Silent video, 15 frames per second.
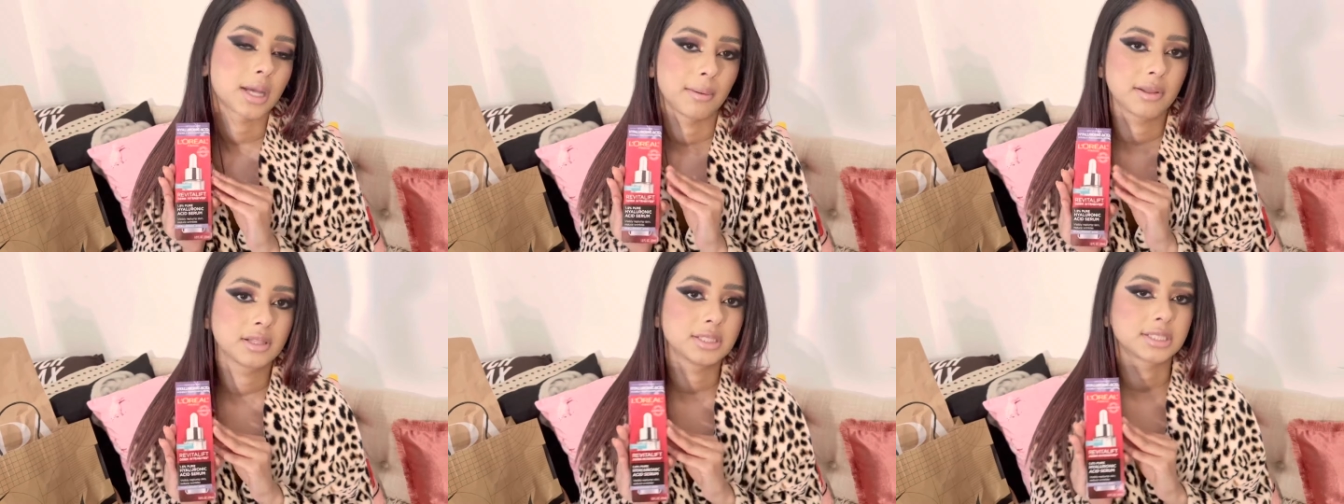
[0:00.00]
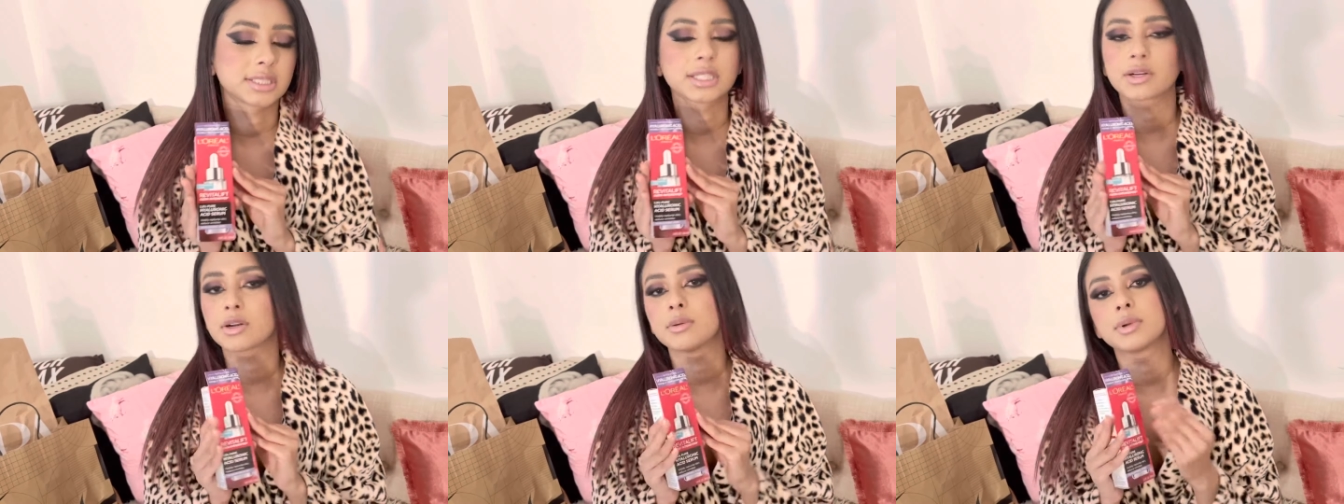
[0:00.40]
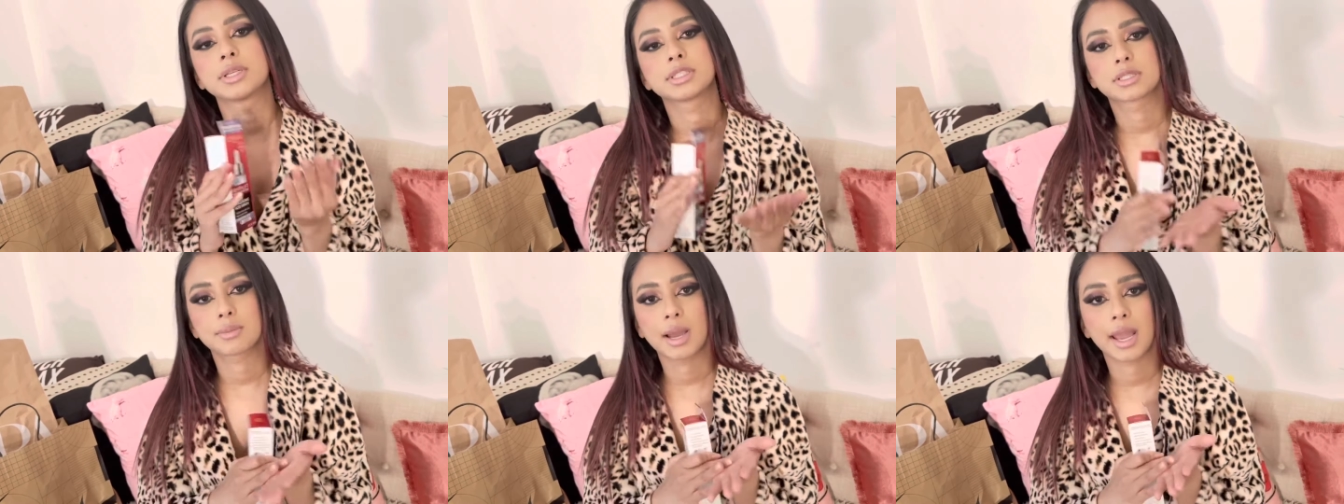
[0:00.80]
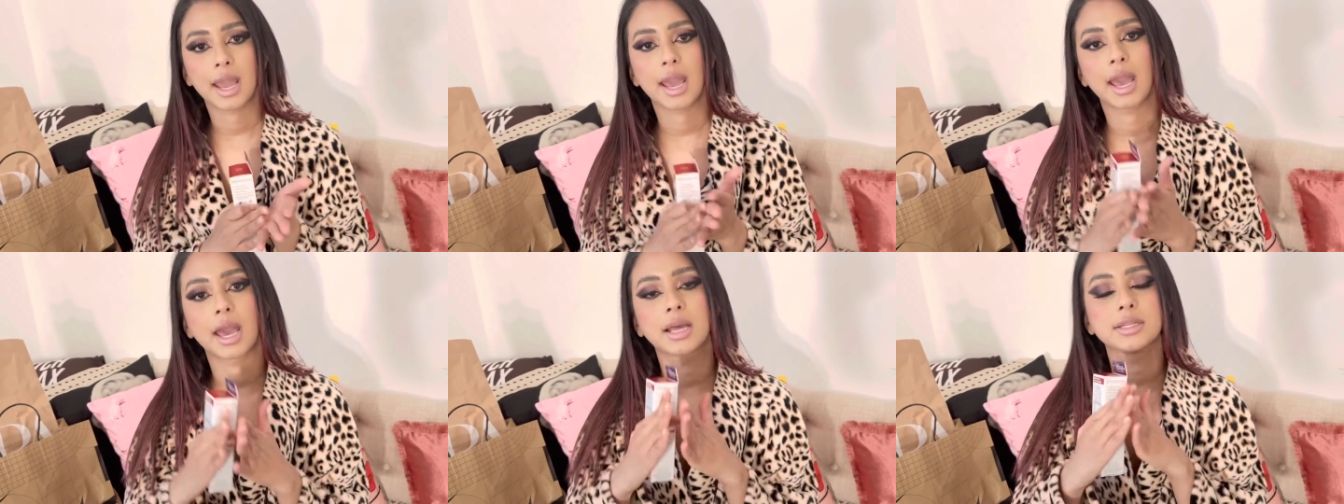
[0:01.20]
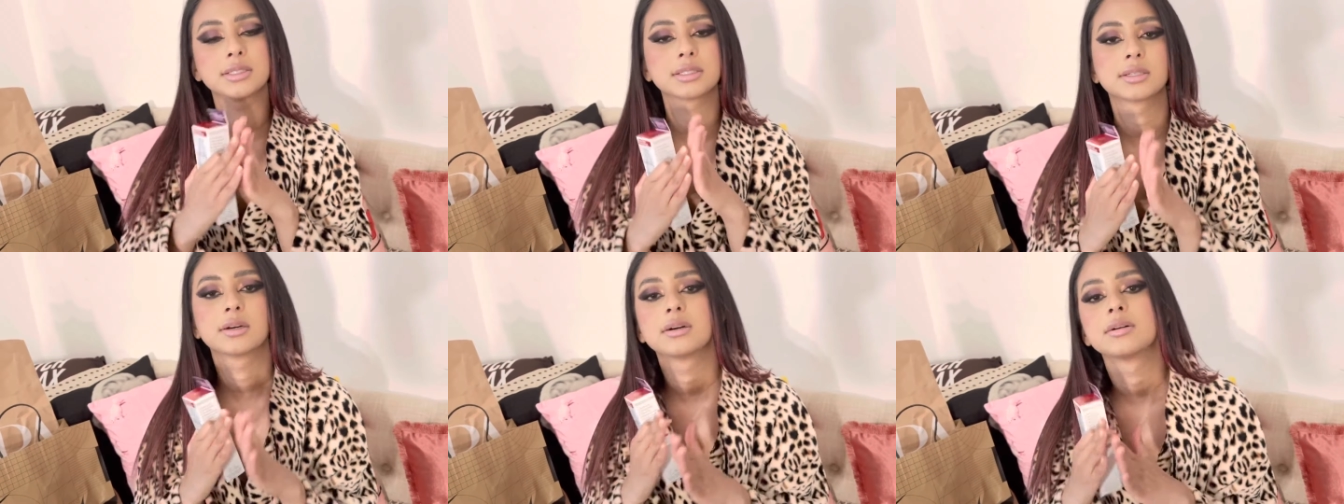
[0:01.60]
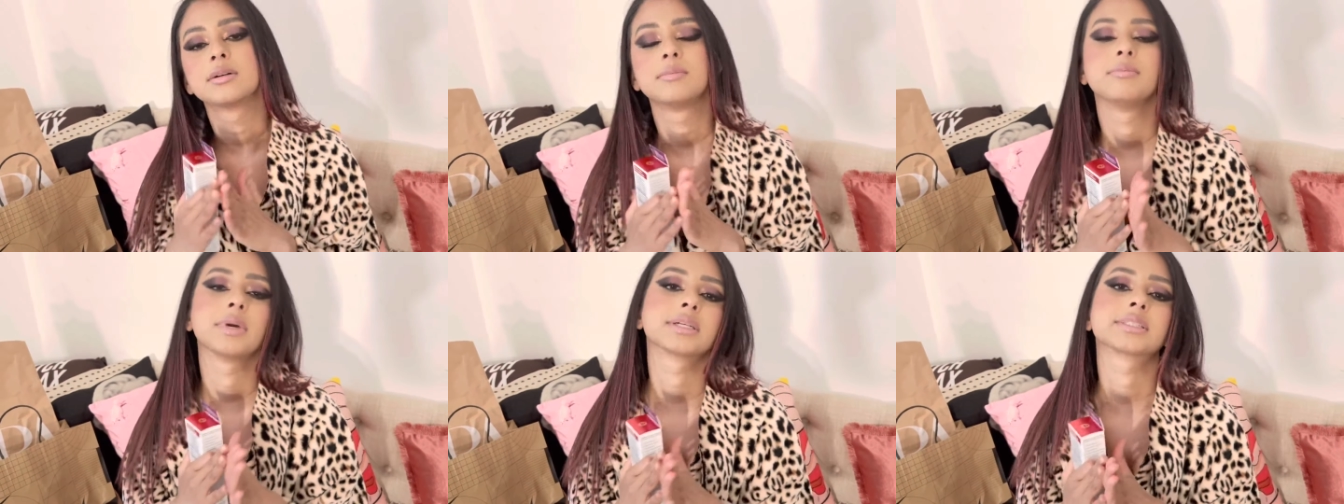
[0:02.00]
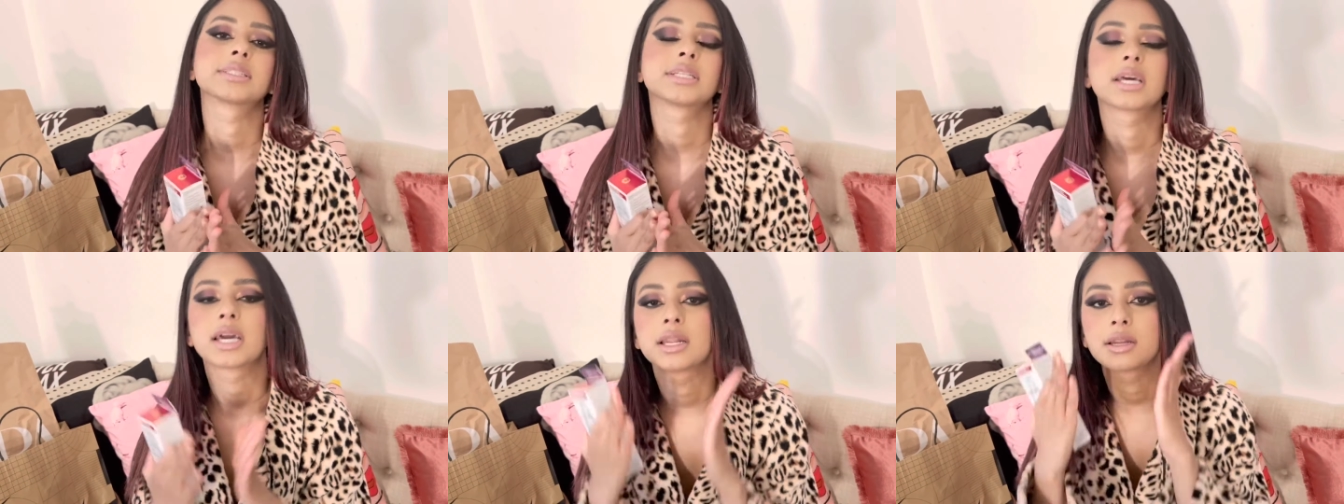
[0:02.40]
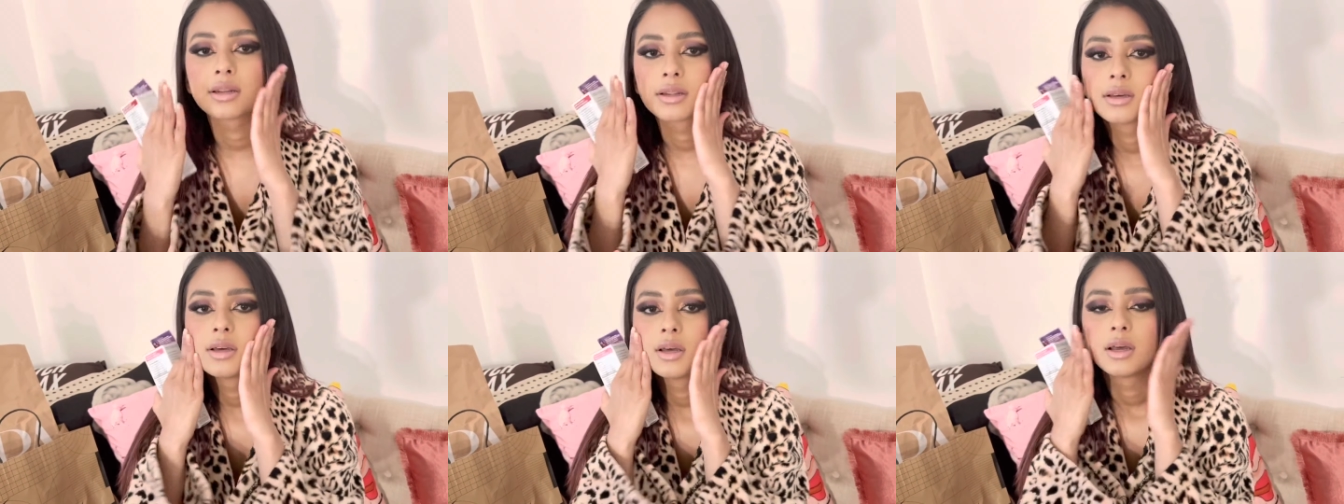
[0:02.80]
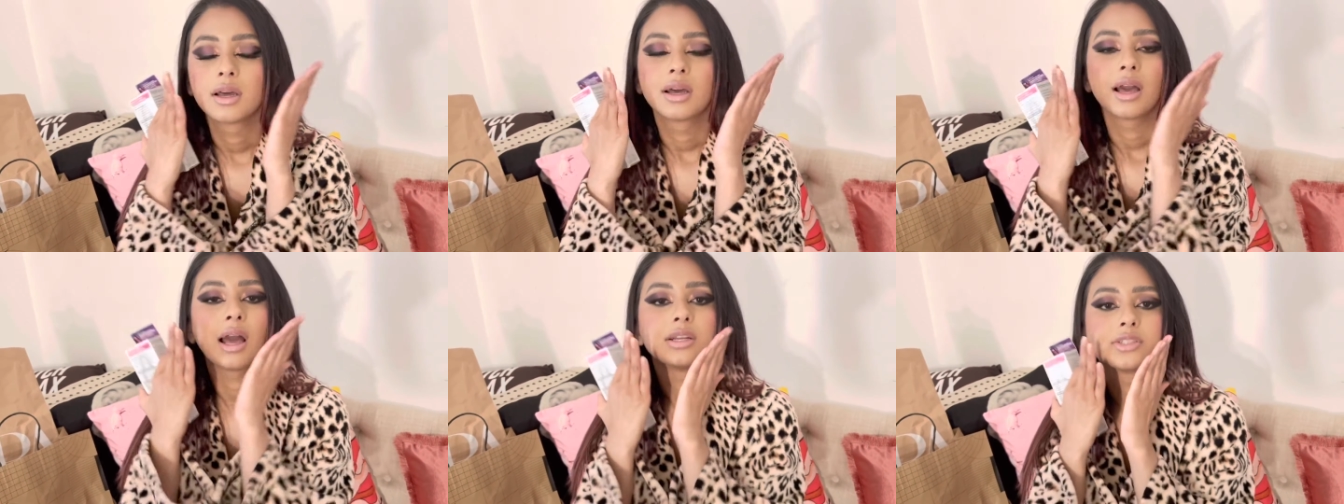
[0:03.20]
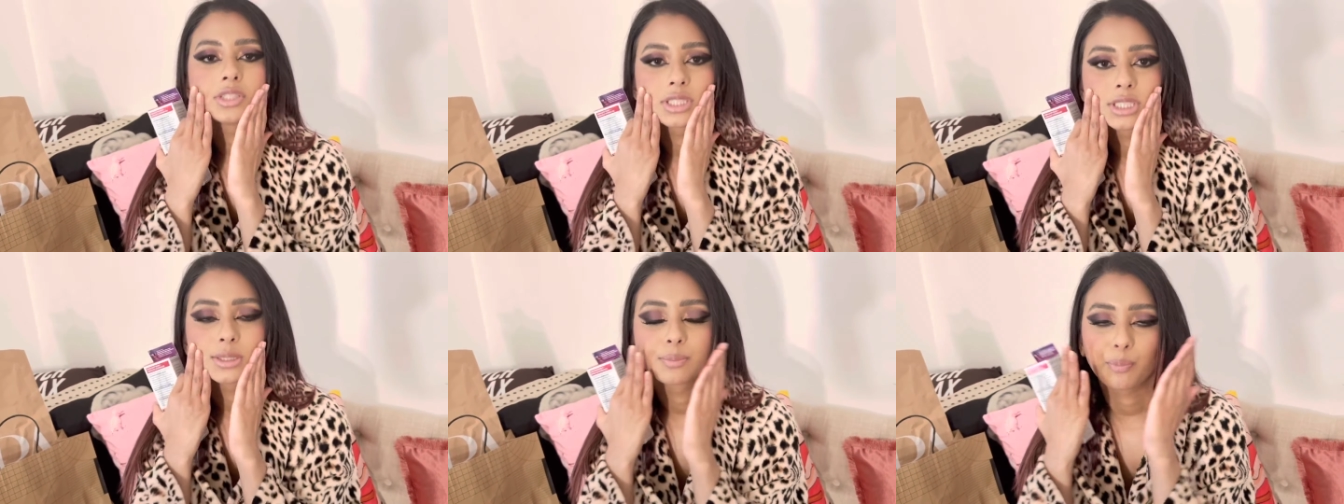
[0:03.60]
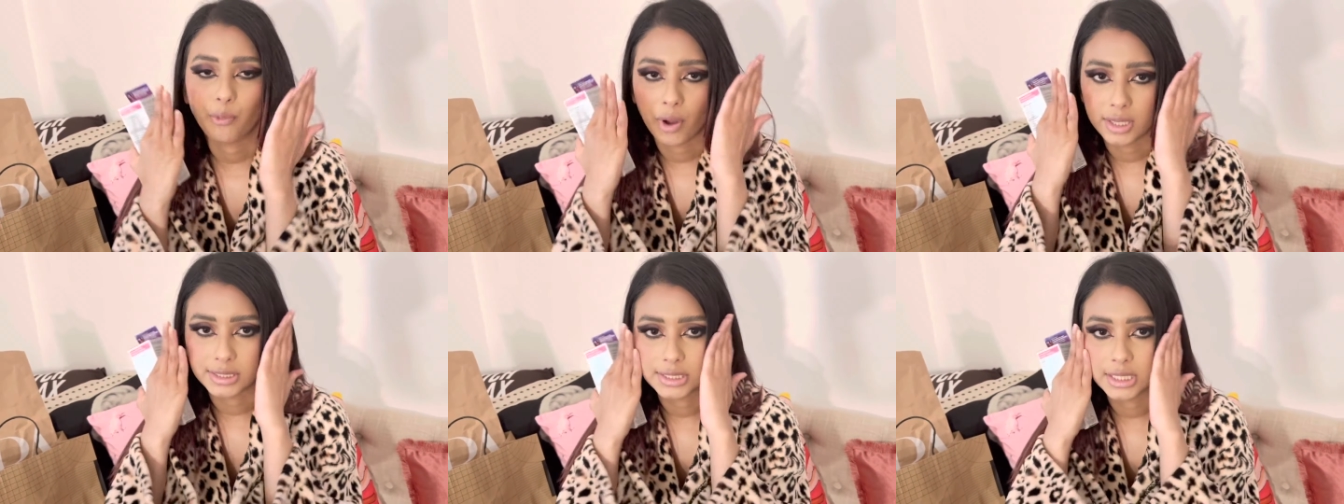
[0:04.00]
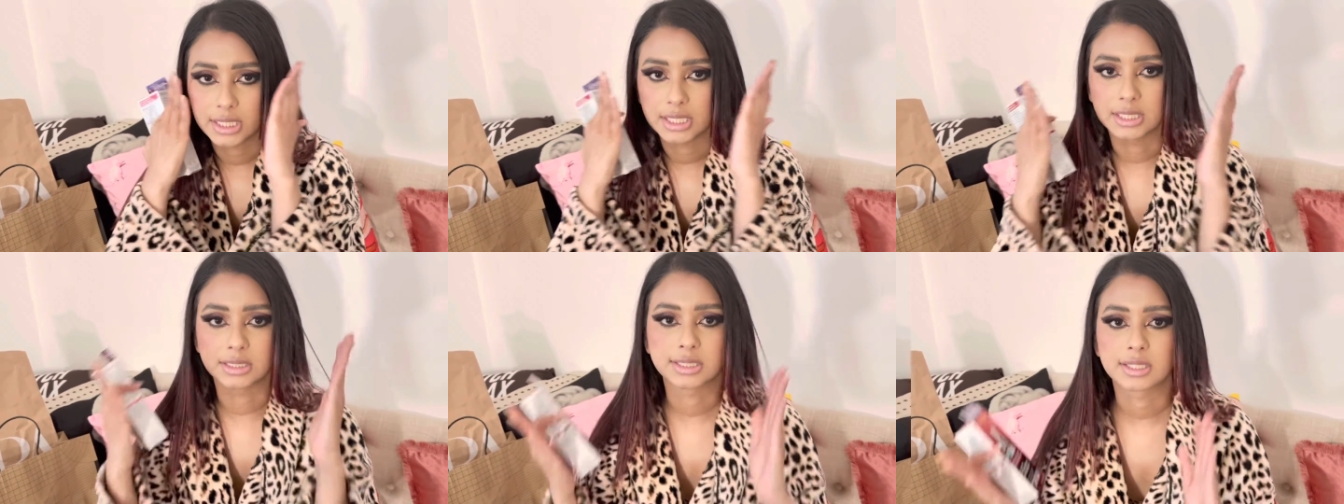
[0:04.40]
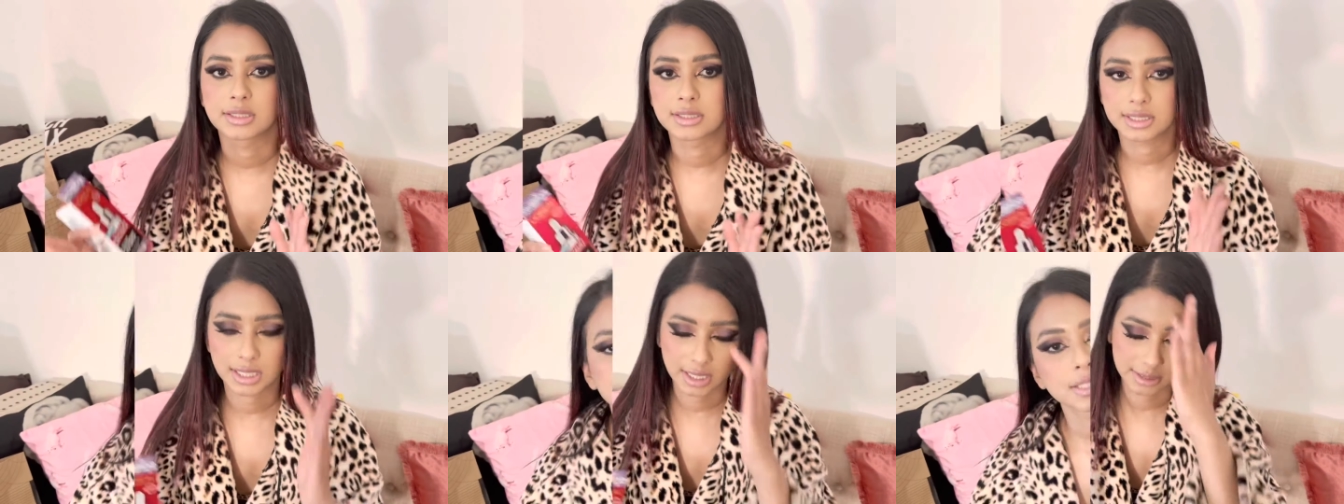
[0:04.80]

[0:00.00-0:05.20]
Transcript: of this serum into my hand, mix it in, and just press it into the skin. I like